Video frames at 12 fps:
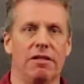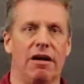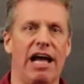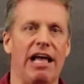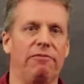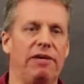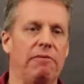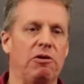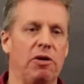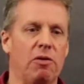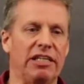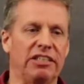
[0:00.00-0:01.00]
All right, if we have
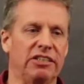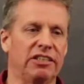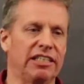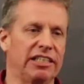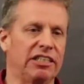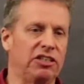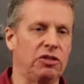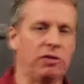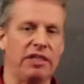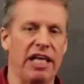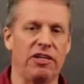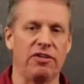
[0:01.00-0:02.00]
no more questions, let's get to
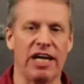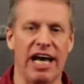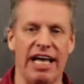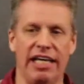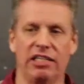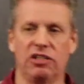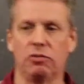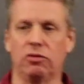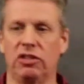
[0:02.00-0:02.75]
it. Thank you guys.